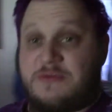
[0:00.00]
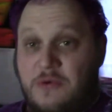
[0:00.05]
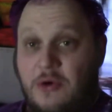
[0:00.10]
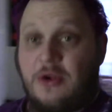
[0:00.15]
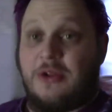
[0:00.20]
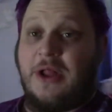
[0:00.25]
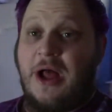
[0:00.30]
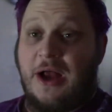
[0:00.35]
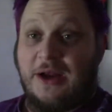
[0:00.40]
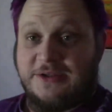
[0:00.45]
for
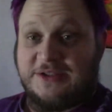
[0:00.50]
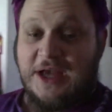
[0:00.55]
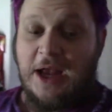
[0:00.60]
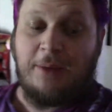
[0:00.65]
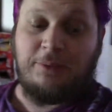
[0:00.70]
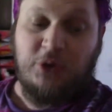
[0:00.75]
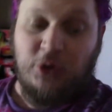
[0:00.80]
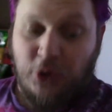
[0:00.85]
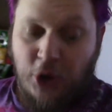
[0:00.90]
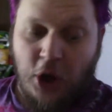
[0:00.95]
a long
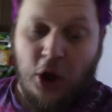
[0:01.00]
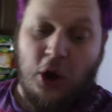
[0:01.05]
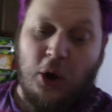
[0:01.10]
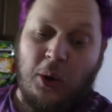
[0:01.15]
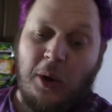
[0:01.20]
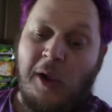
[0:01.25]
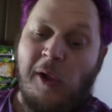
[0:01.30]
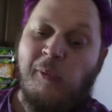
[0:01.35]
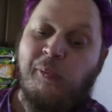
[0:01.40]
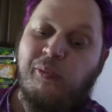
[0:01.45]
time, you
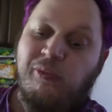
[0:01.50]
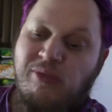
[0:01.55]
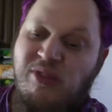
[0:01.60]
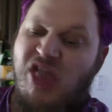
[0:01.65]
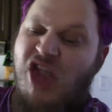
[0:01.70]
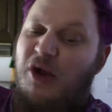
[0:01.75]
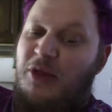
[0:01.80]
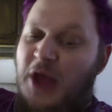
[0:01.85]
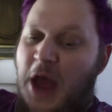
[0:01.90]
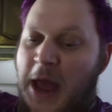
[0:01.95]
know
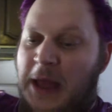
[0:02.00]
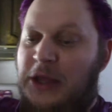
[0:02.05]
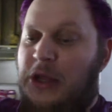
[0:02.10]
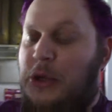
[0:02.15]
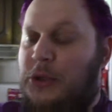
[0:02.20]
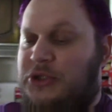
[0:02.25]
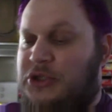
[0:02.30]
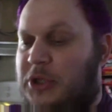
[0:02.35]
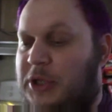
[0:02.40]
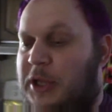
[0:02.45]
that
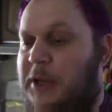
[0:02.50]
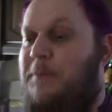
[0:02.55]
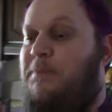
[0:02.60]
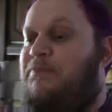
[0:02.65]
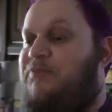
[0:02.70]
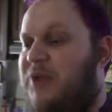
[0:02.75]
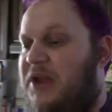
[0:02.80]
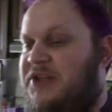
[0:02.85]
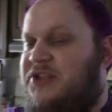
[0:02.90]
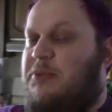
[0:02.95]
usually
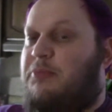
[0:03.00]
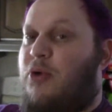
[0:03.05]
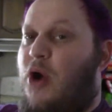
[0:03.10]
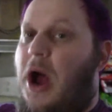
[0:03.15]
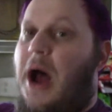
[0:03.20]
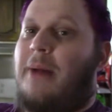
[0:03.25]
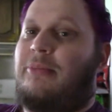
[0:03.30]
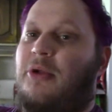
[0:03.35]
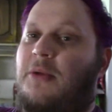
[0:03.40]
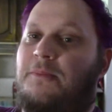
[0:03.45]
it's a
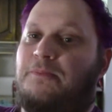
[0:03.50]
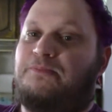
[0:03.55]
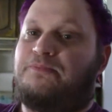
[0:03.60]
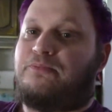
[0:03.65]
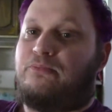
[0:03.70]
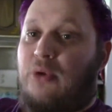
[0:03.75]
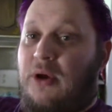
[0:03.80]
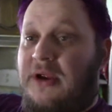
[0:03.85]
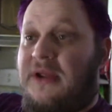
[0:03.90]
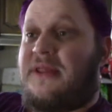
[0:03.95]
problem
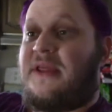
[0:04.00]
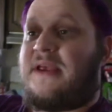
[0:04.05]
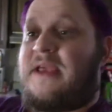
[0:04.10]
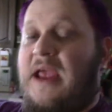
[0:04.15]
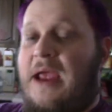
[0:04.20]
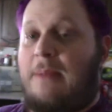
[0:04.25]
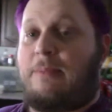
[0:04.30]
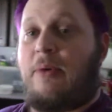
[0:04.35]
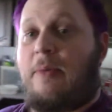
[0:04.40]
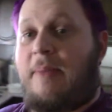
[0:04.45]
bringing the
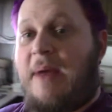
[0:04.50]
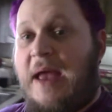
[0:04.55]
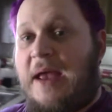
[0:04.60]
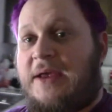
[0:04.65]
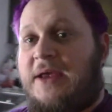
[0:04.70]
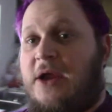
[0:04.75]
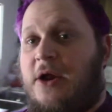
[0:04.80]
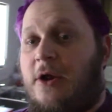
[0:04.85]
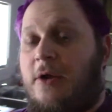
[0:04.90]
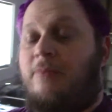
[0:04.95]
camper
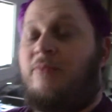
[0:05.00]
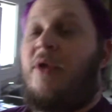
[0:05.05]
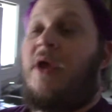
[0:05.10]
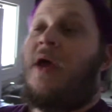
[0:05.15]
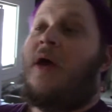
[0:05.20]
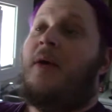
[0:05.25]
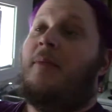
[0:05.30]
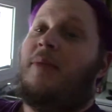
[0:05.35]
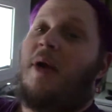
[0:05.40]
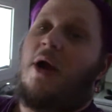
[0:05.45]
back here,
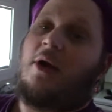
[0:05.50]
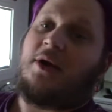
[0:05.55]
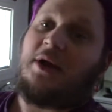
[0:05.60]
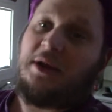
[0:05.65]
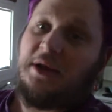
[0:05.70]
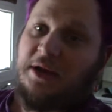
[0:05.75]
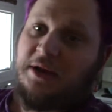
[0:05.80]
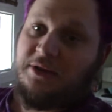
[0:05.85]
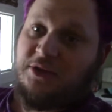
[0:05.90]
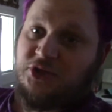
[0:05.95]

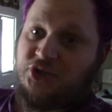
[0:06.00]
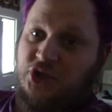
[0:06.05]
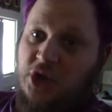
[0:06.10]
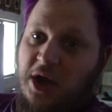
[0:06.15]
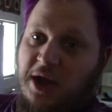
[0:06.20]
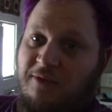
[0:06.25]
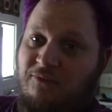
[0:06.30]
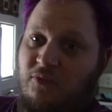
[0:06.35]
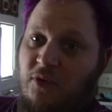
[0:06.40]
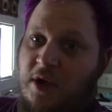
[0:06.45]
parking it in the
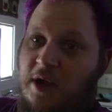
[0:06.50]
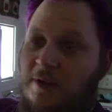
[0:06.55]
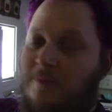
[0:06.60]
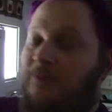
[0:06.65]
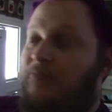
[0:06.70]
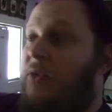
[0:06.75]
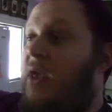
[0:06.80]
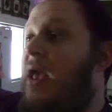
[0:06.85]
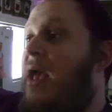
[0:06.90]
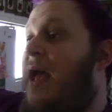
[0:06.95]

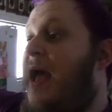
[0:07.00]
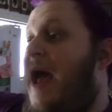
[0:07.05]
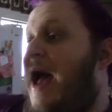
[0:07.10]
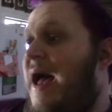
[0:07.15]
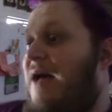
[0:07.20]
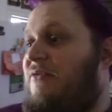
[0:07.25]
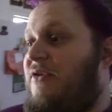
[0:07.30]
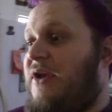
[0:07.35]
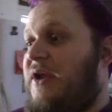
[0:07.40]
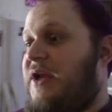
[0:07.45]
driveway,
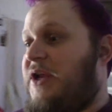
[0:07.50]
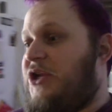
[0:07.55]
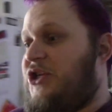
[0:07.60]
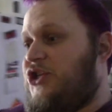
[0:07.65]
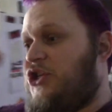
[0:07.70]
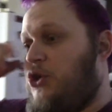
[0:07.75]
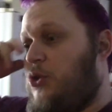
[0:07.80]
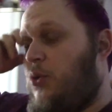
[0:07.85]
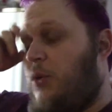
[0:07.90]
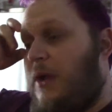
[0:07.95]
having an
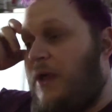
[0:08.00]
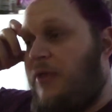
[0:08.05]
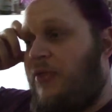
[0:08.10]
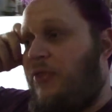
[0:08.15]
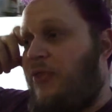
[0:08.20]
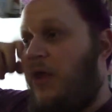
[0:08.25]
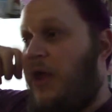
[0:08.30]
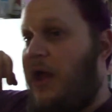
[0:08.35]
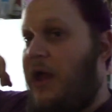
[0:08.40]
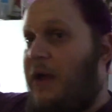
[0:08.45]
issue
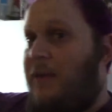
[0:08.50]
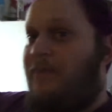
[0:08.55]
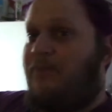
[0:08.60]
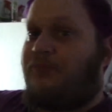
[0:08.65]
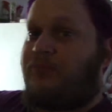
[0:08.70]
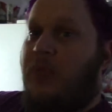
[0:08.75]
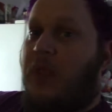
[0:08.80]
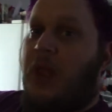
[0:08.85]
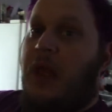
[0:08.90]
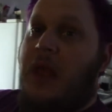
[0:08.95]
with the
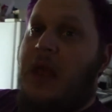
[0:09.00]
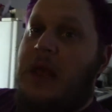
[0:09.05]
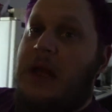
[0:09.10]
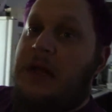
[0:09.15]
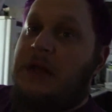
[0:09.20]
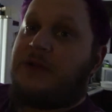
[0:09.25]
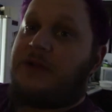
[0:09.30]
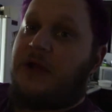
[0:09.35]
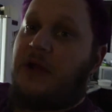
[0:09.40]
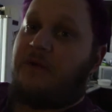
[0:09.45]

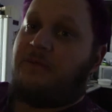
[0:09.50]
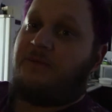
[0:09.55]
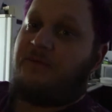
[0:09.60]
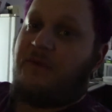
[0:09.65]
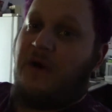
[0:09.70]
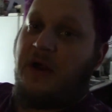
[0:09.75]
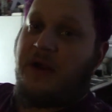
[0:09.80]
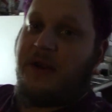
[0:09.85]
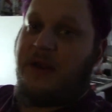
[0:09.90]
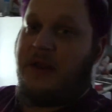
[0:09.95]
the
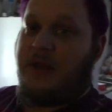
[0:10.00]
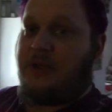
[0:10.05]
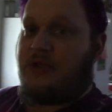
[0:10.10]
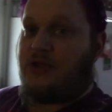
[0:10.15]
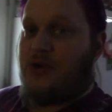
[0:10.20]
fucking